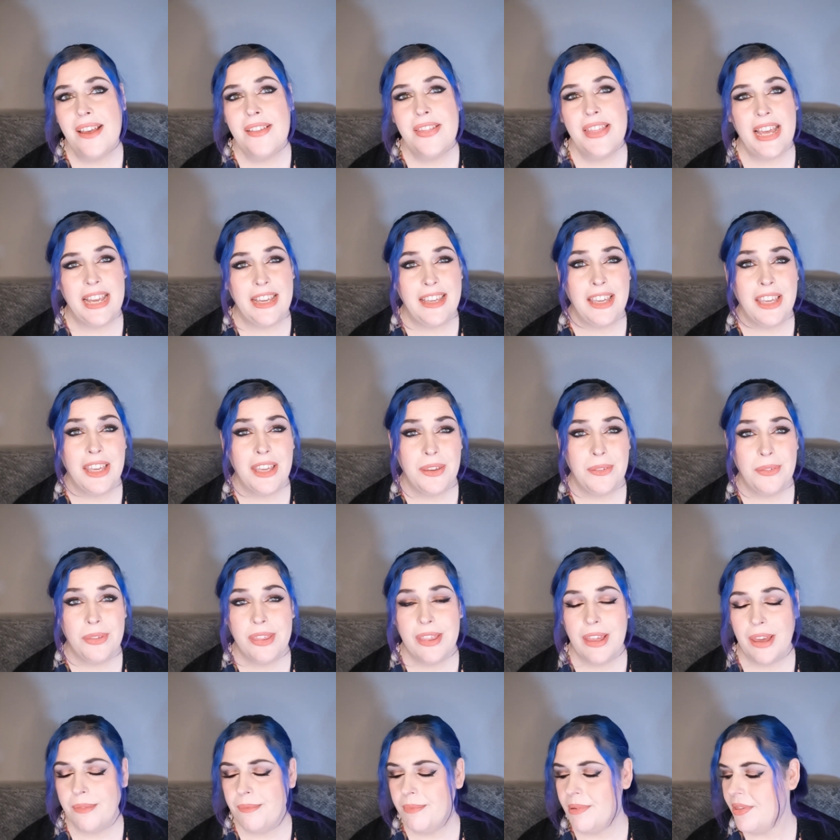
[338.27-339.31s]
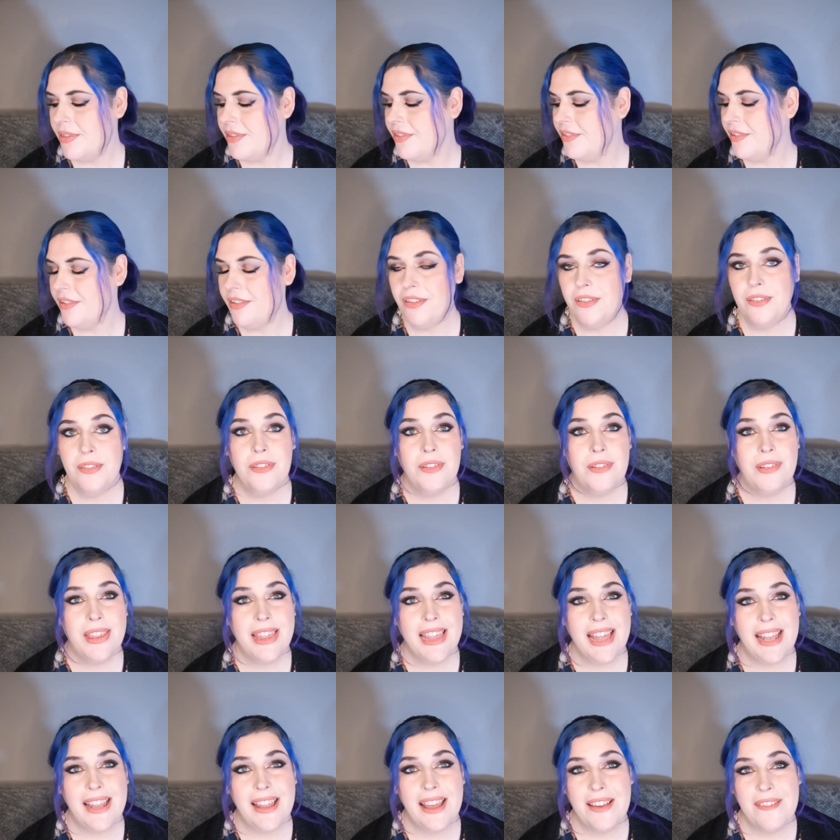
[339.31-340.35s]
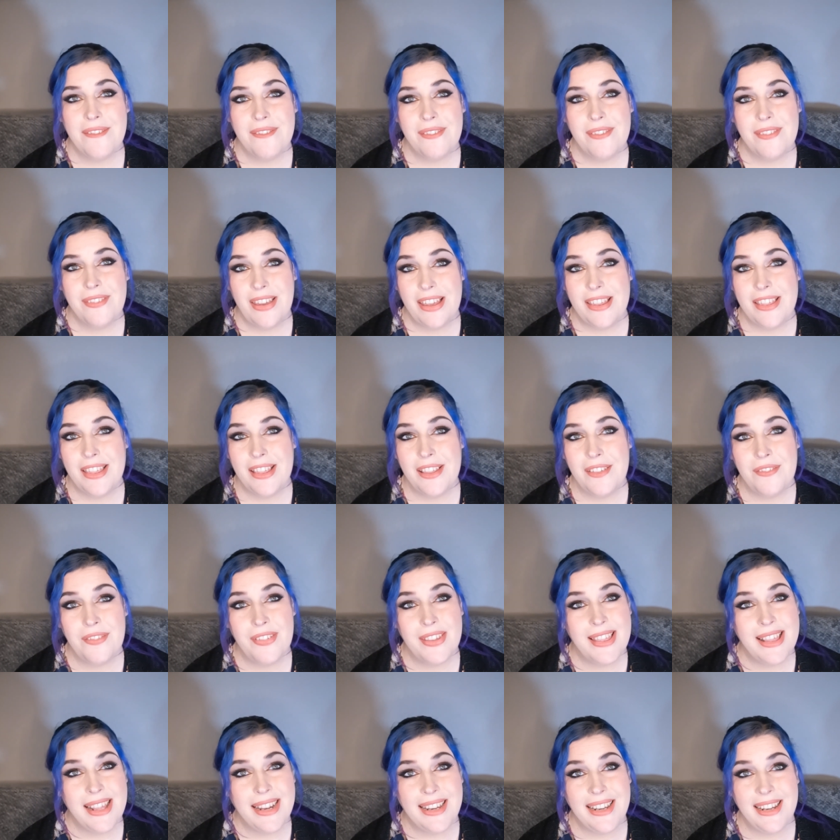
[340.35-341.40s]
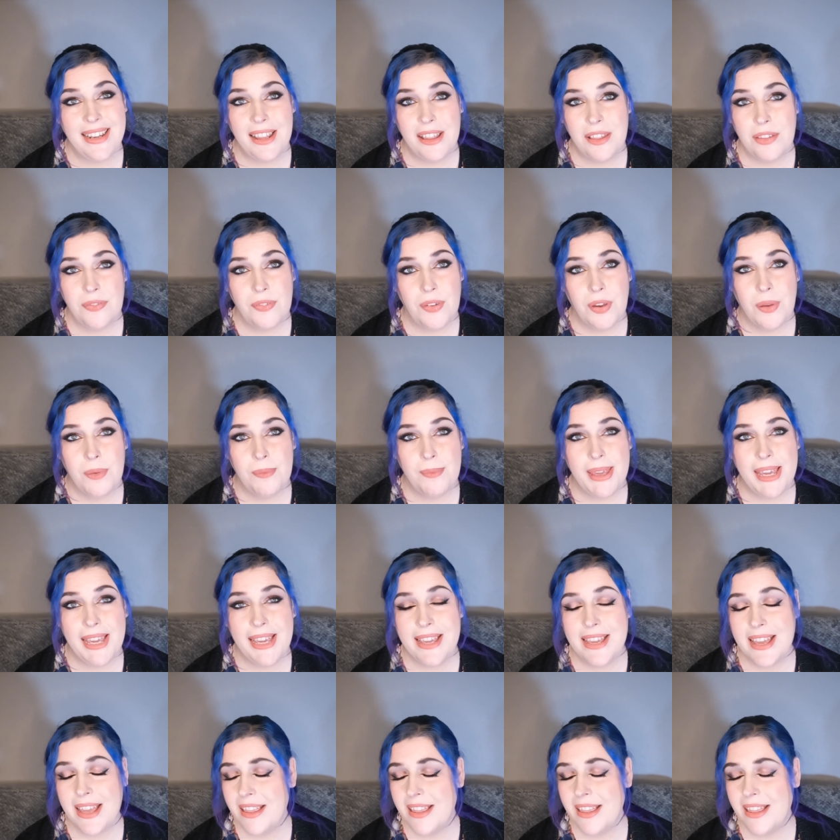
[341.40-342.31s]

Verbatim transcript: Thank you so much to Drusilla and Festa for sending this for me.